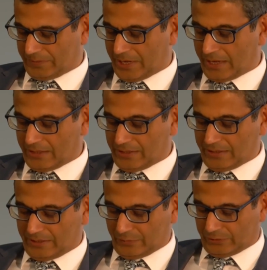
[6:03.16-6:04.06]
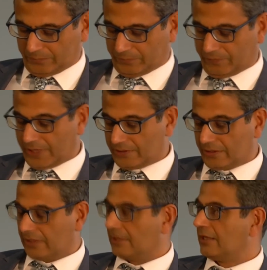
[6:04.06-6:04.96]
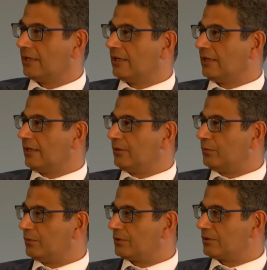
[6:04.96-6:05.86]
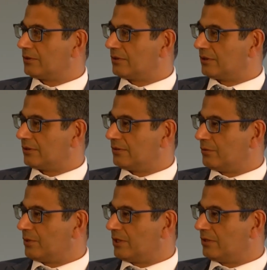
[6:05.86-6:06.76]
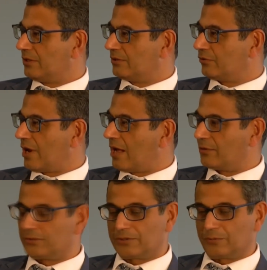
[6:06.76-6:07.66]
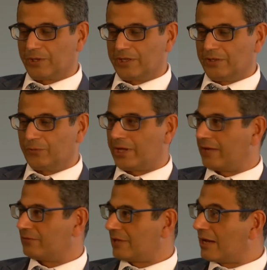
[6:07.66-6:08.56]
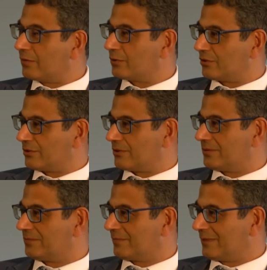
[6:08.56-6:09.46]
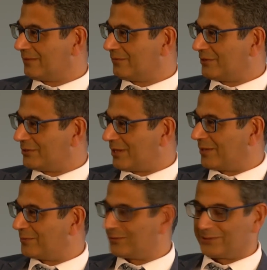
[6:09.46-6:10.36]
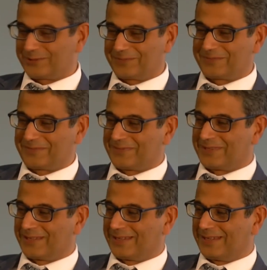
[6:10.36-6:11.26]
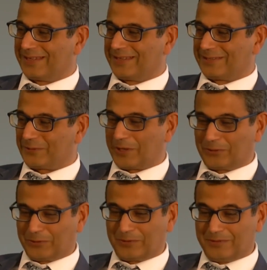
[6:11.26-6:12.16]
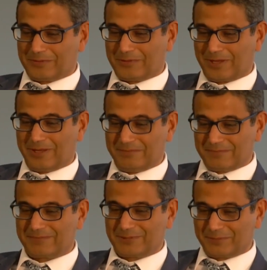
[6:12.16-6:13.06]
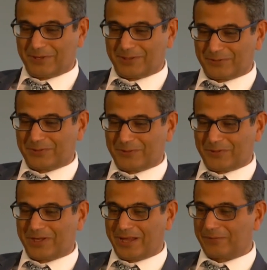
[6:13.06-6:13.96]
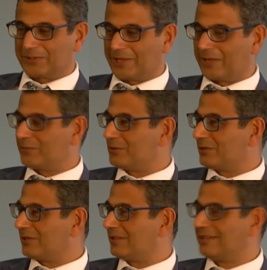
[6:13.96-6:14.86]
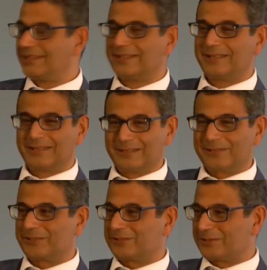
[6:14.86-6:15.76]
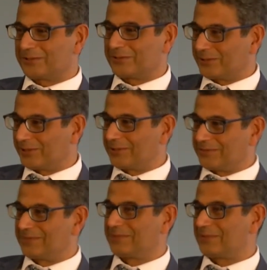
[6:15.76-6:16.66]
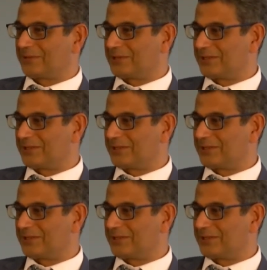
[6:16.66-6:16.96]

and I heard that there was a professor who was doing these rounds where he would have sandwiches, free sandwiches. So I thought, oh, okay, so might as well go and have a sandwich and listen to what